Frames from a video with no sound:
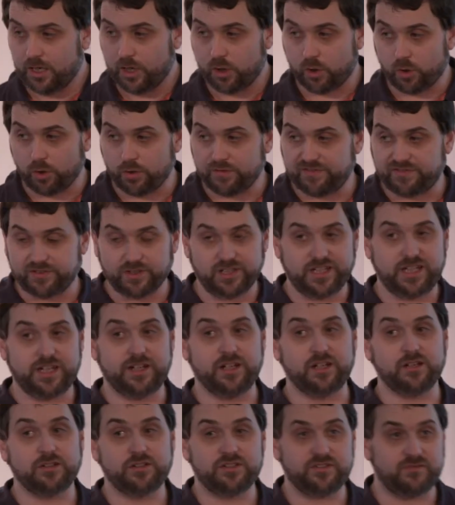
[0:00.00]
Or for
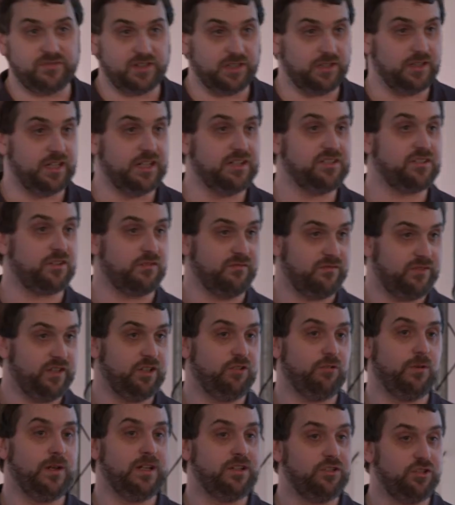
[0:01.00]
Linux, then there's
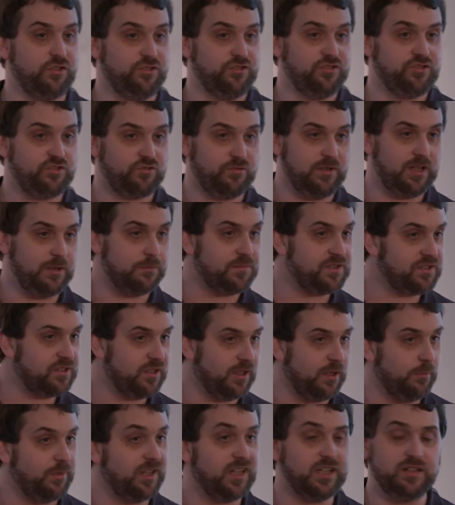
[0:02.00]
configuration scripts,
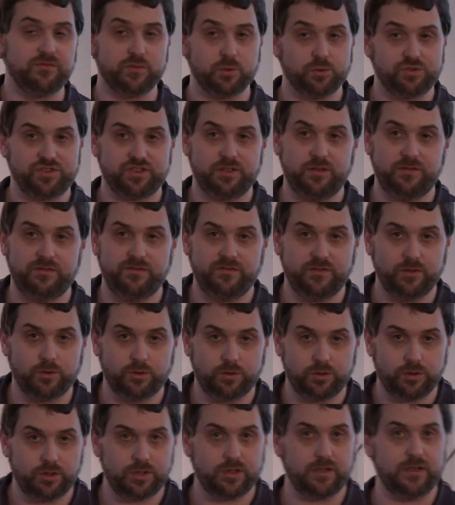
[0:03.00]
I believe also
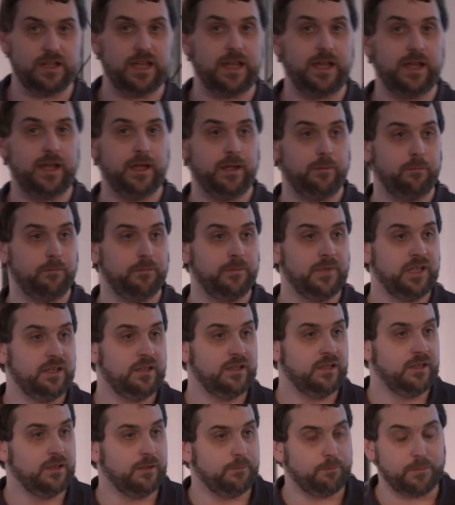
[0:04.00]
for
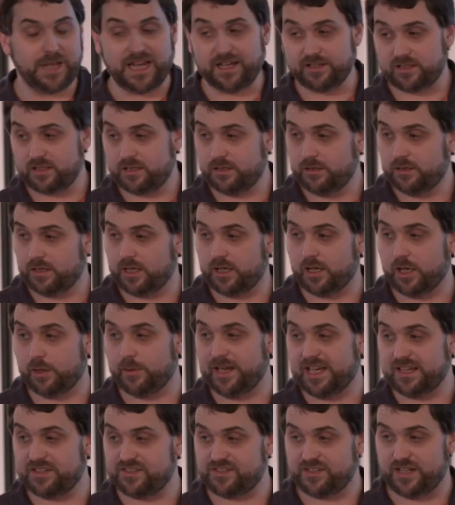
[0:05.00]
Mac
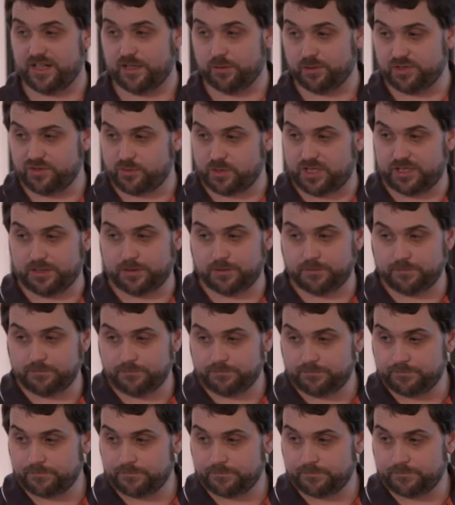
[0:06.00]
OS now as well.